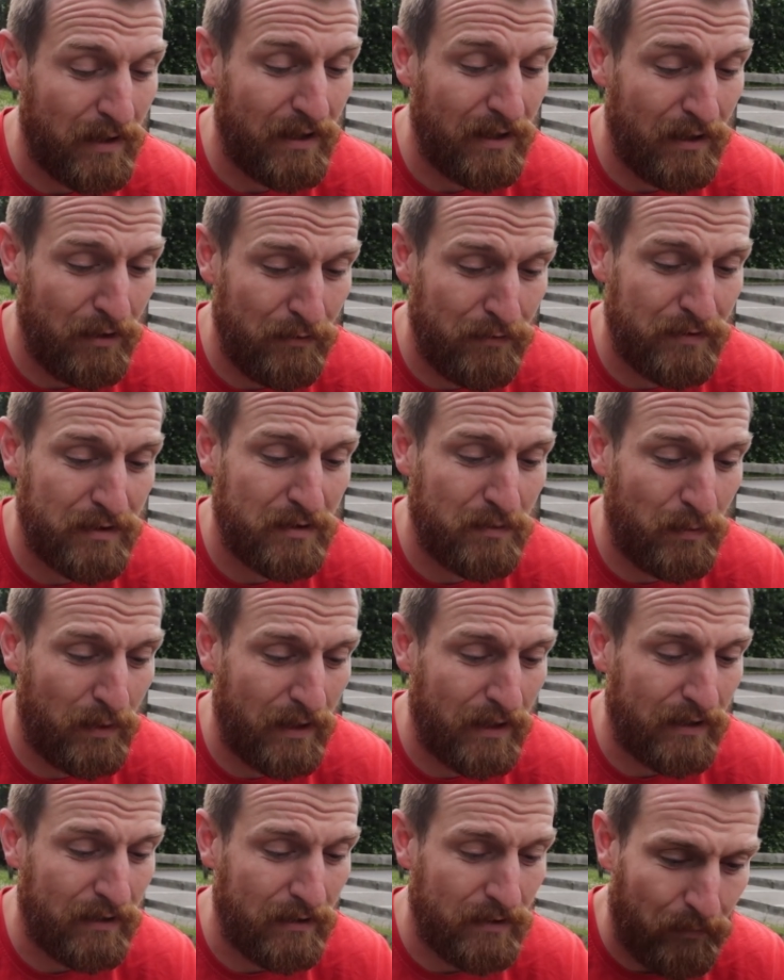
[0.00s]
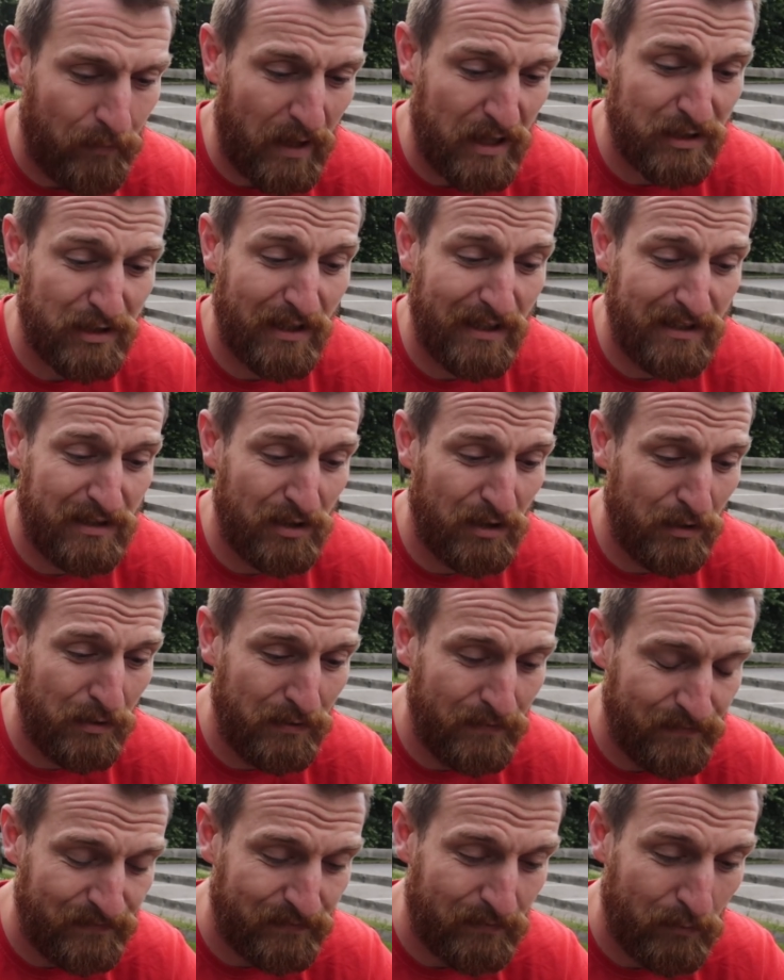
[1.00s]
I'm going to go for Spain. Match day
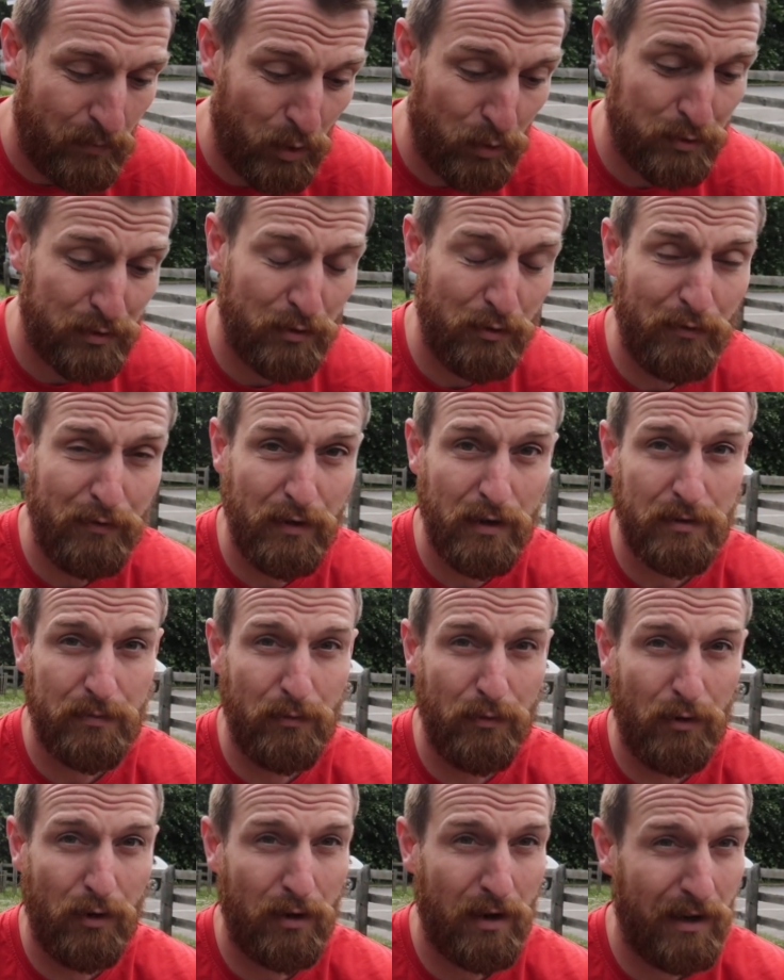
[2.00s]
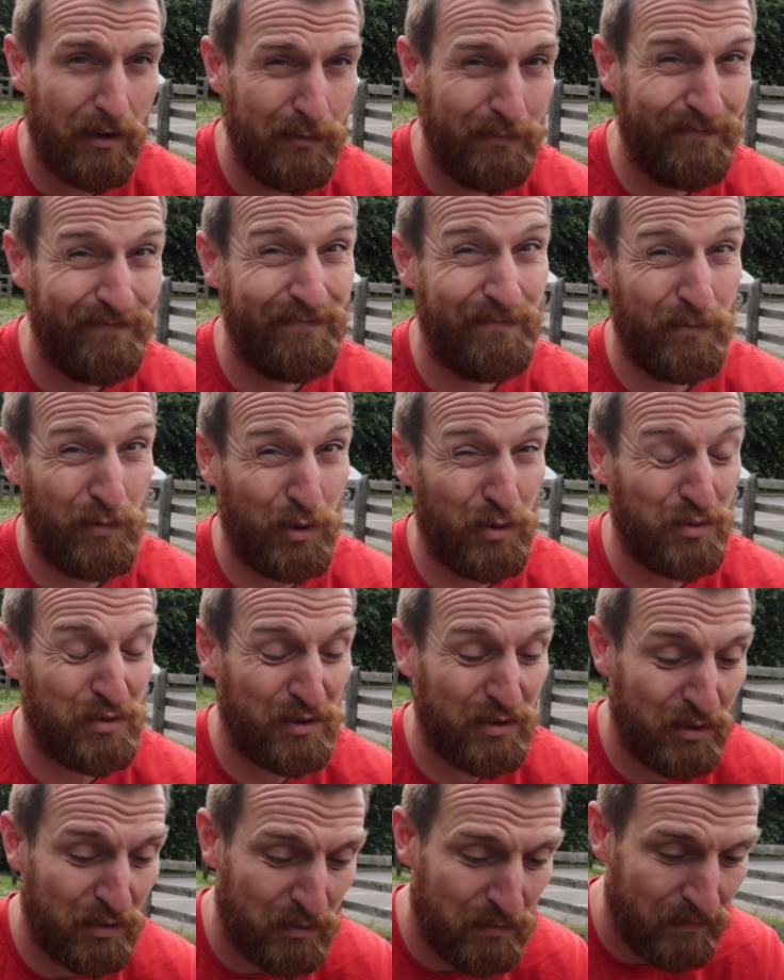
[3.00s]
two, Portugal versus Morocco.
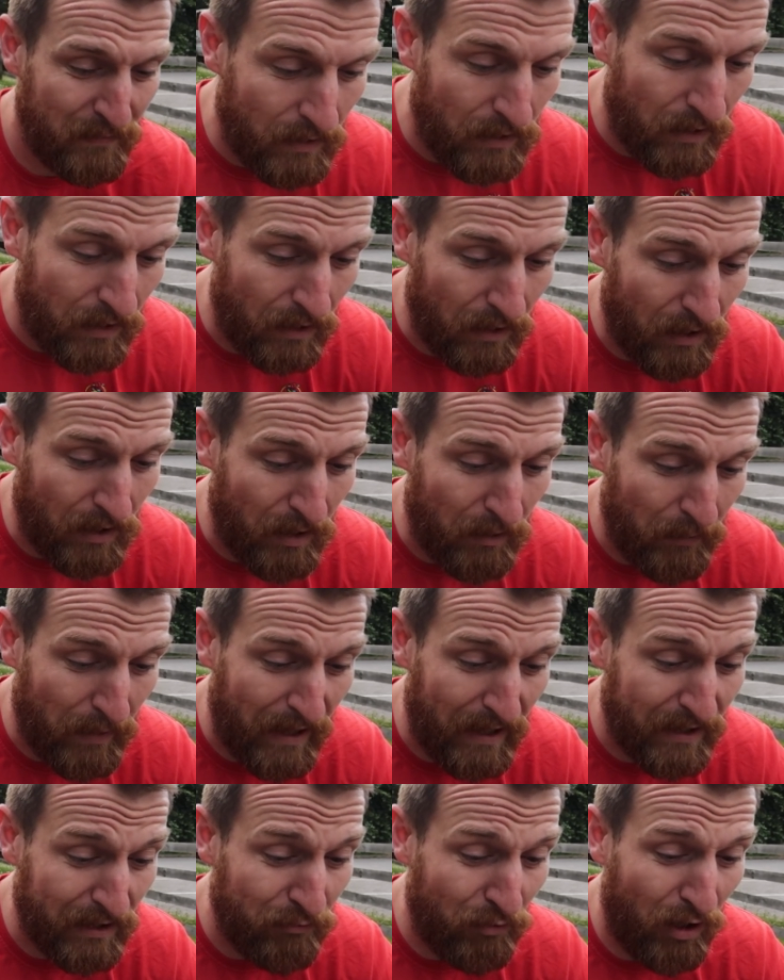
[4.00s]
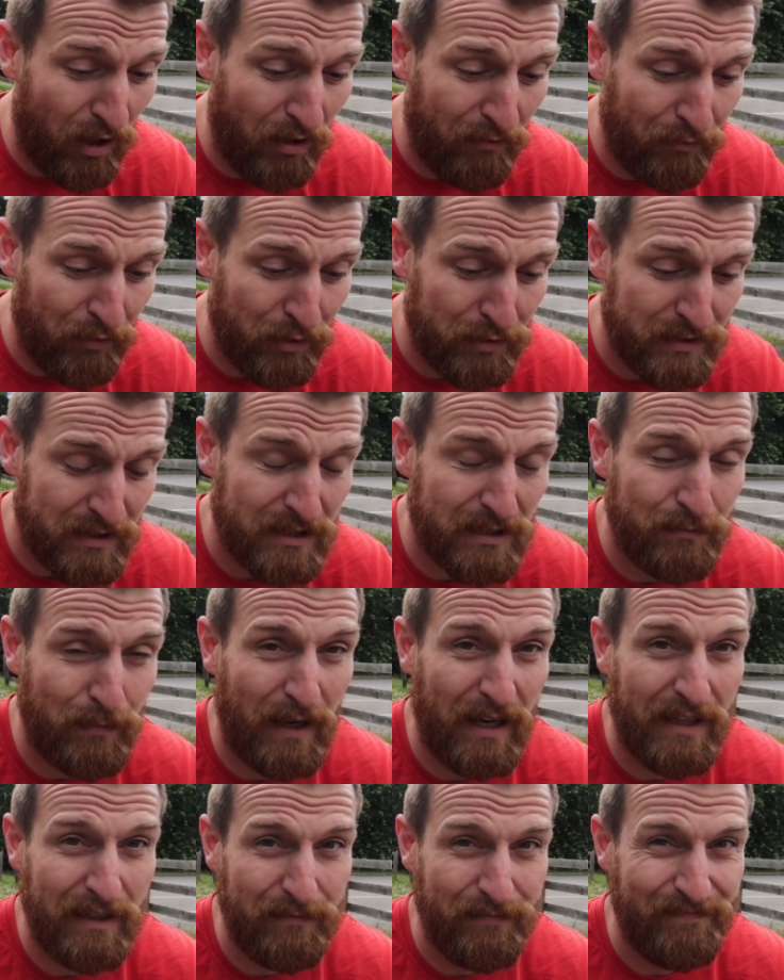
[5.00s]
Portugal. And Iran versus
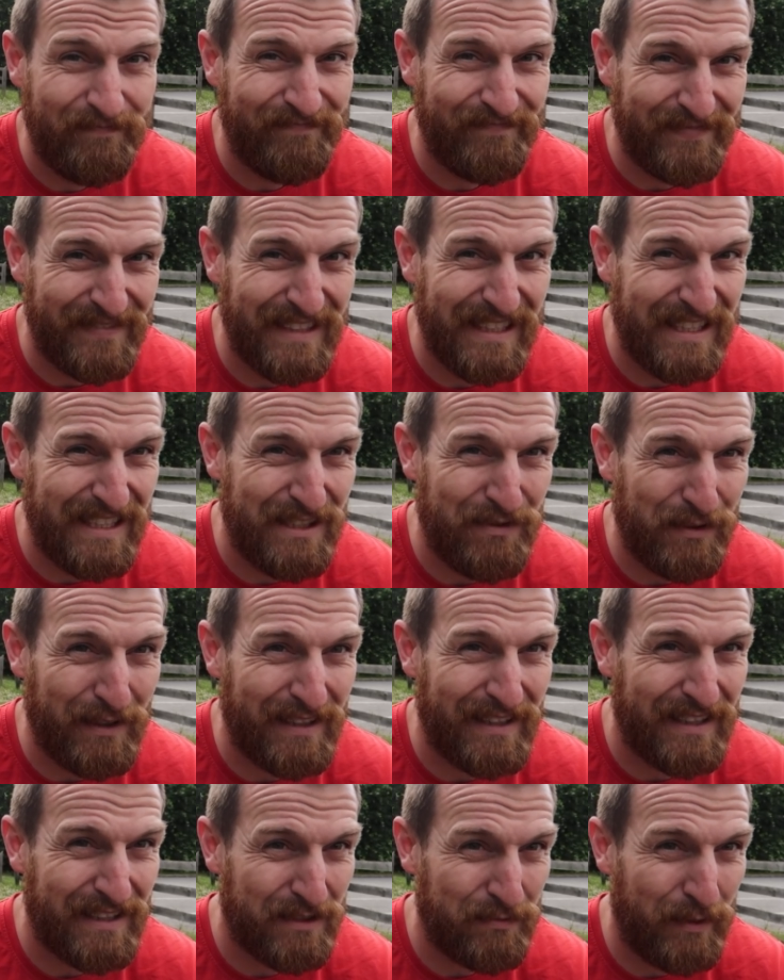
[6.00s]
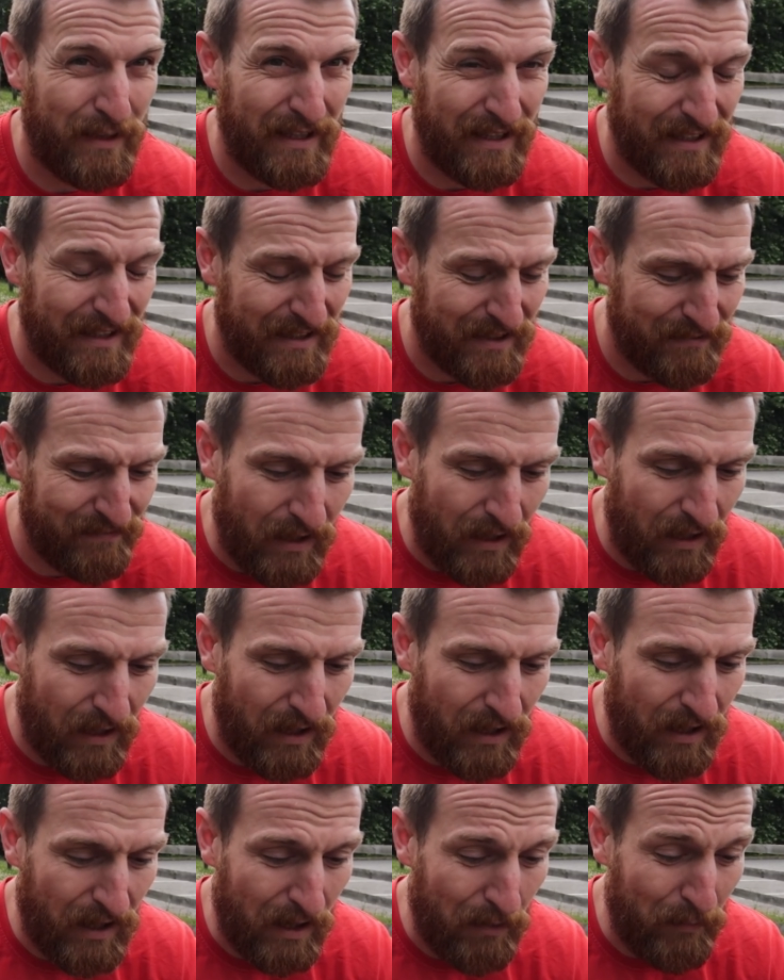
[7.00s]
Spain.
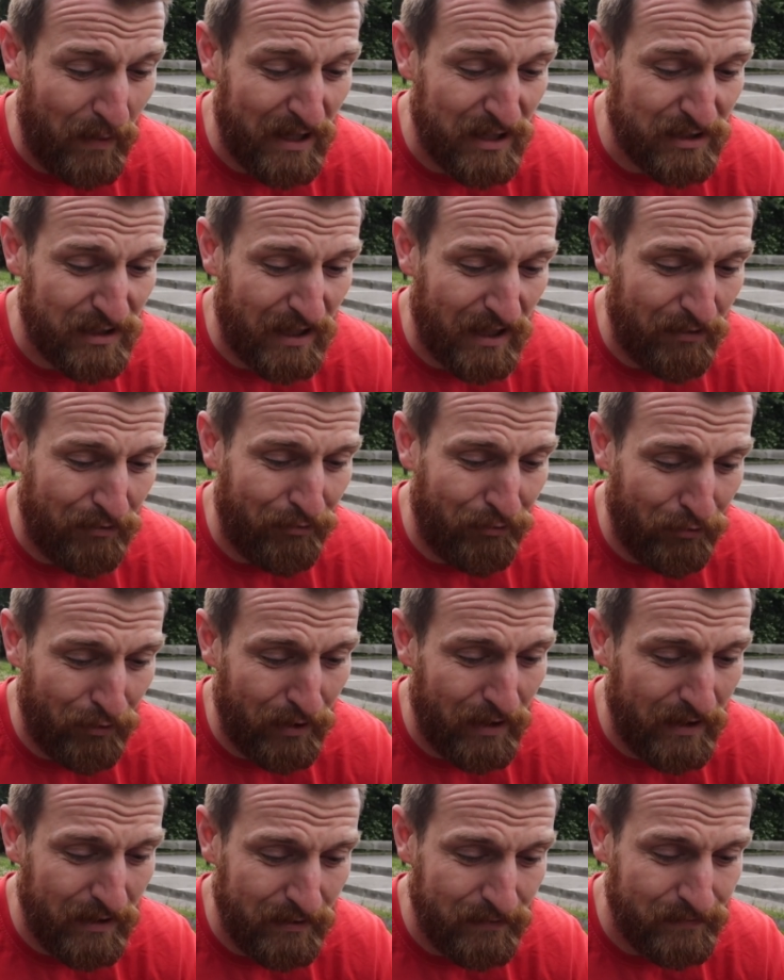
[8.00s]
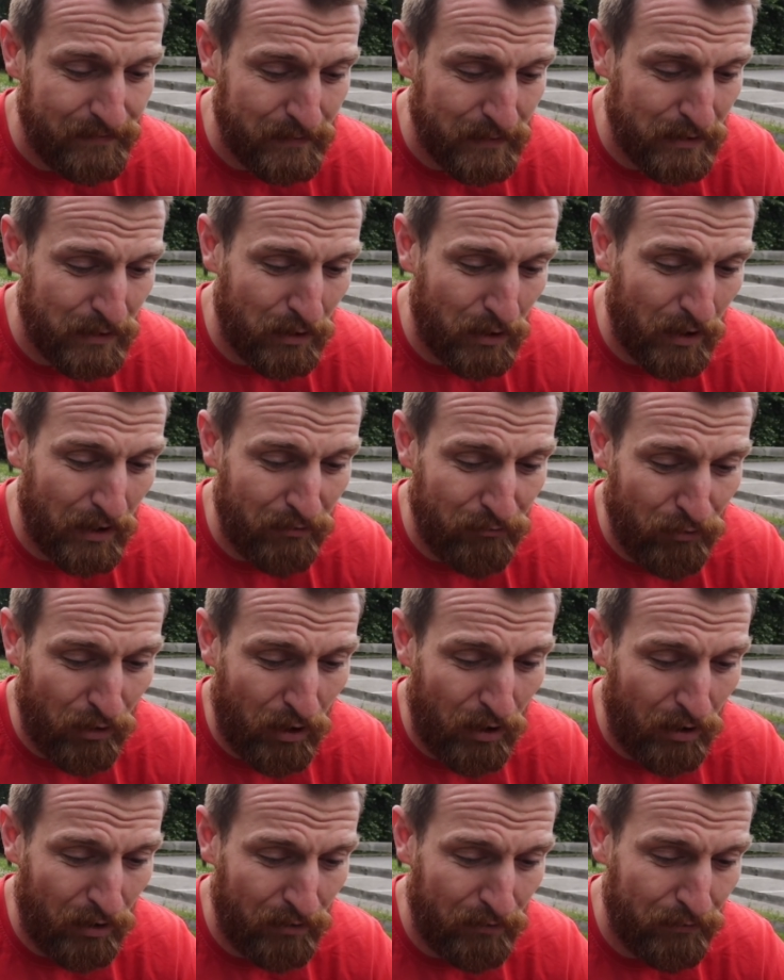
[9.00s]
And match day three, we've got
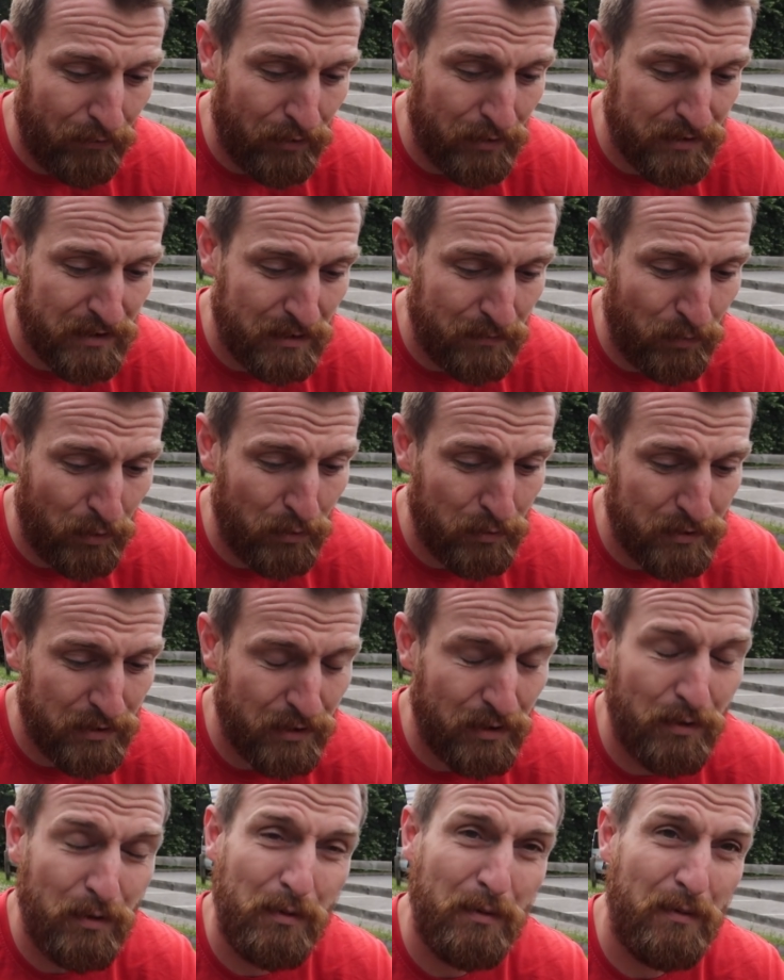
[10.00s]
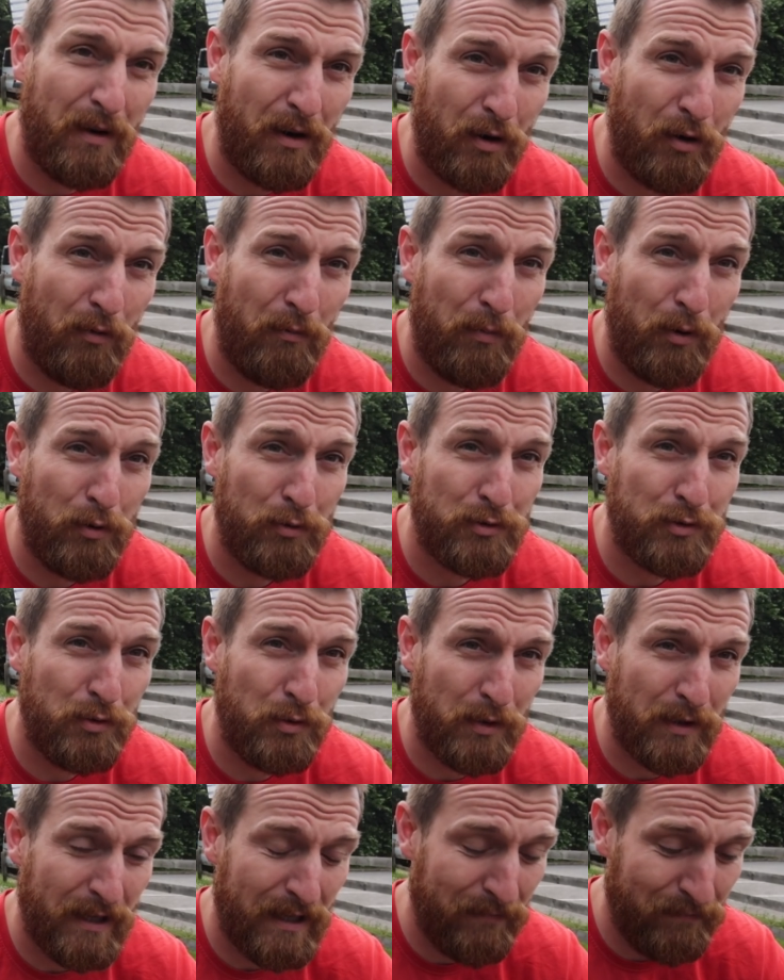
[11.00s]
Iran versus Portugal. I've gone
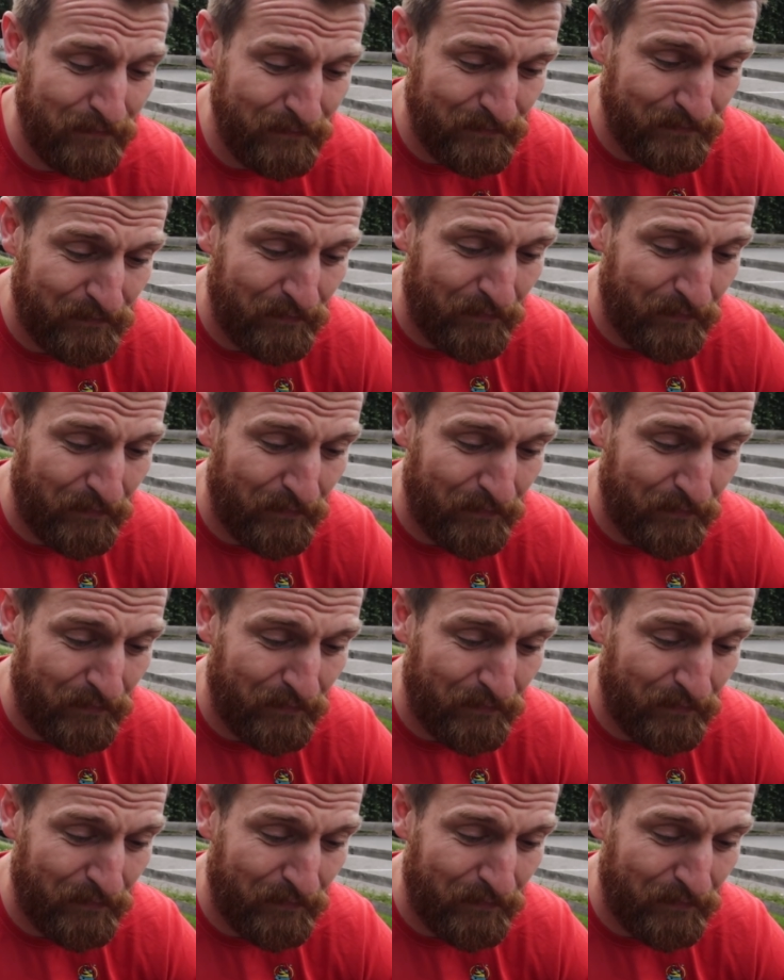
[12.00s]
Portugal again.